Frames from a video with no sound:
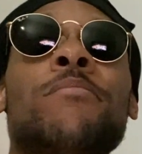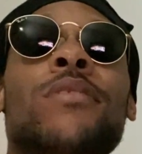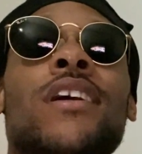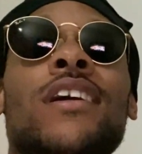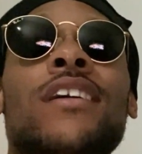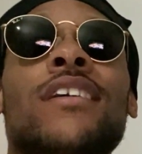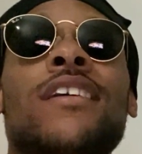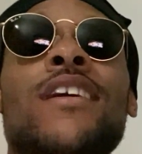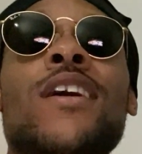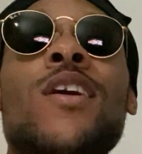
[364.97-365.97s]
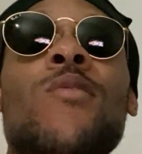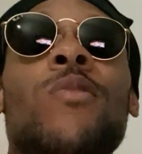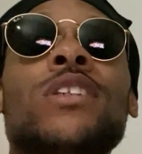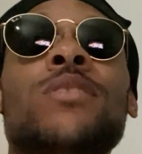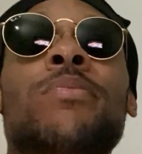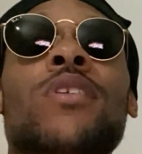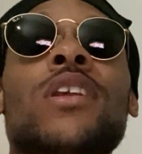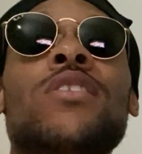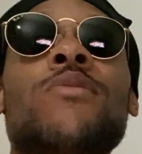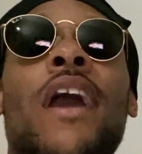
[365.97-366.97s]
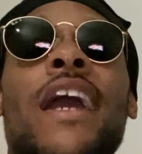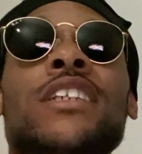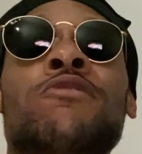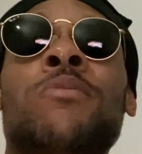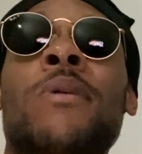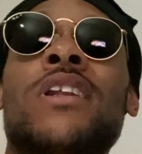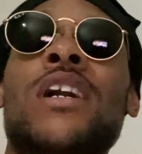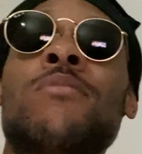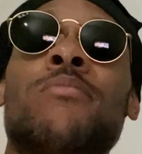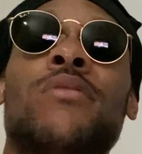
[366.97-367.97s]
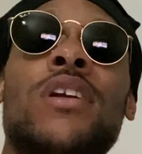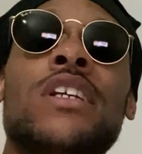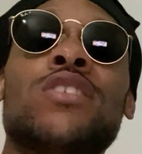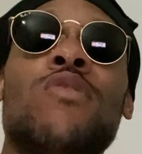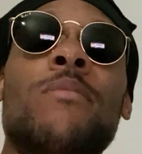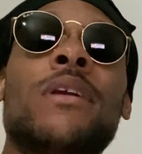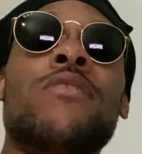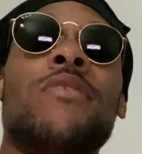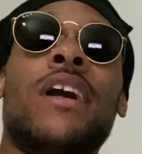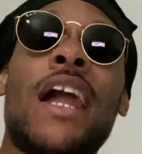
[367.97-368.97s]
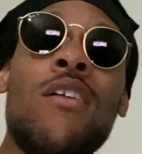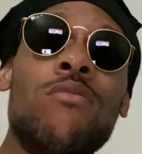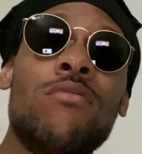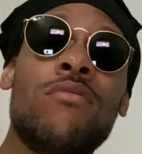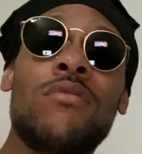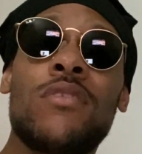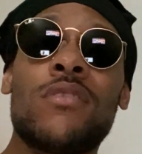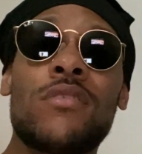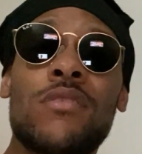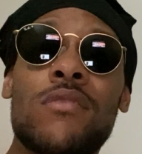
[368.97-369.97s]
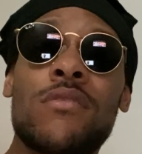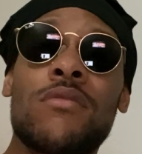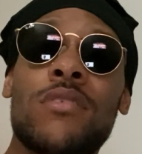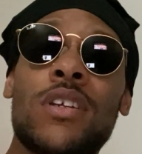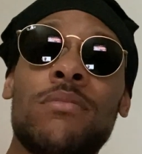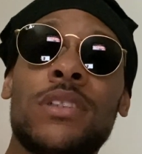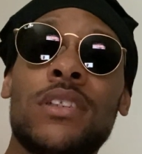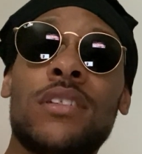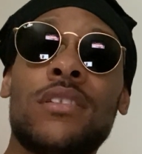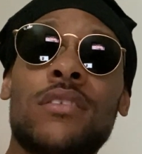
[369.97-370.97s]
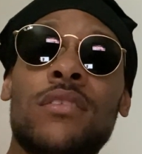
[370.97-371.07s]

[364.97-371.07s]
bro, what's the point of you asking for my number, bro? You just want me for clout? You know what I'm saying?